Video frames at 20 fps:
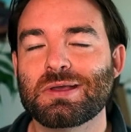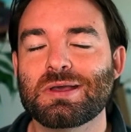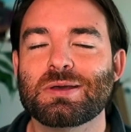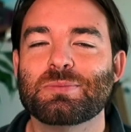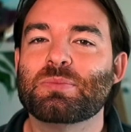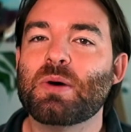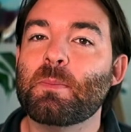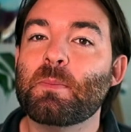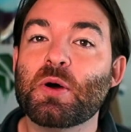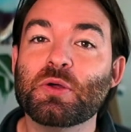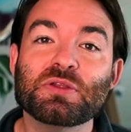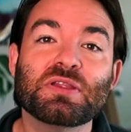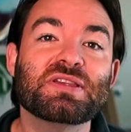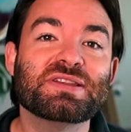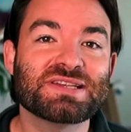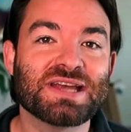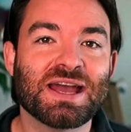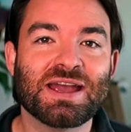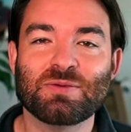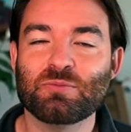But most of the
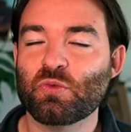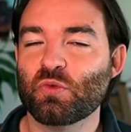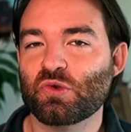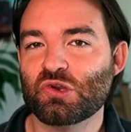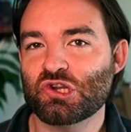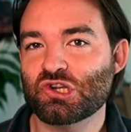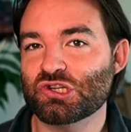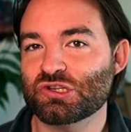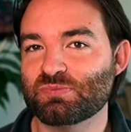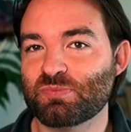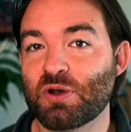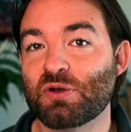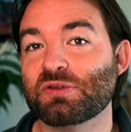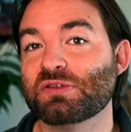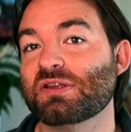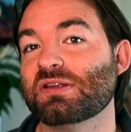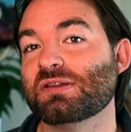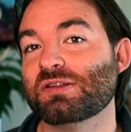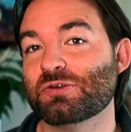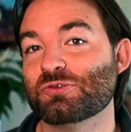time, when you just post
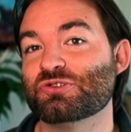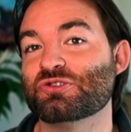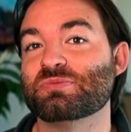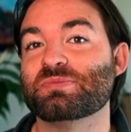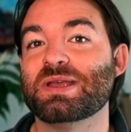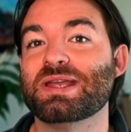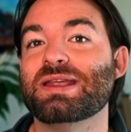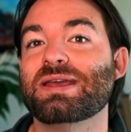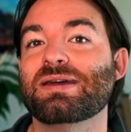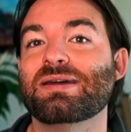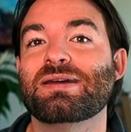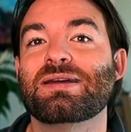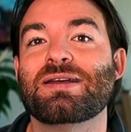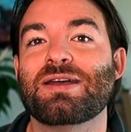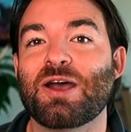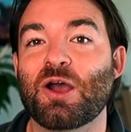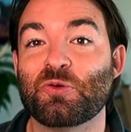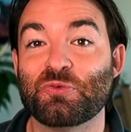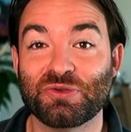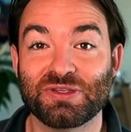on social media
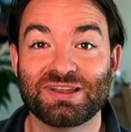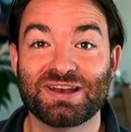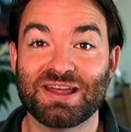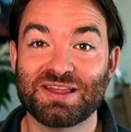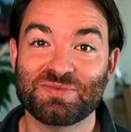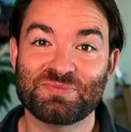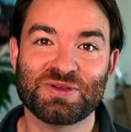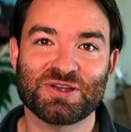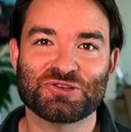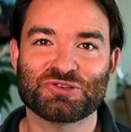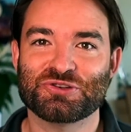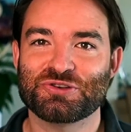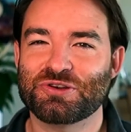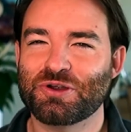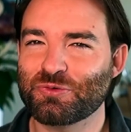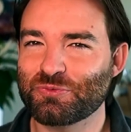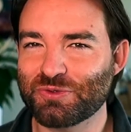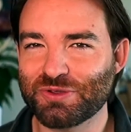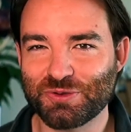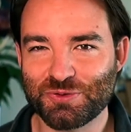a really nice picture, a
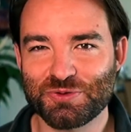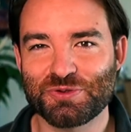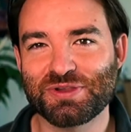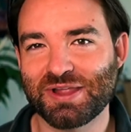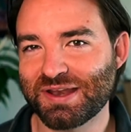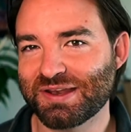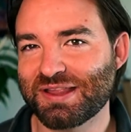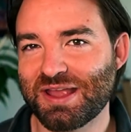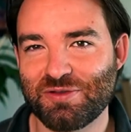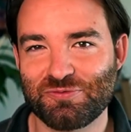really cool landscape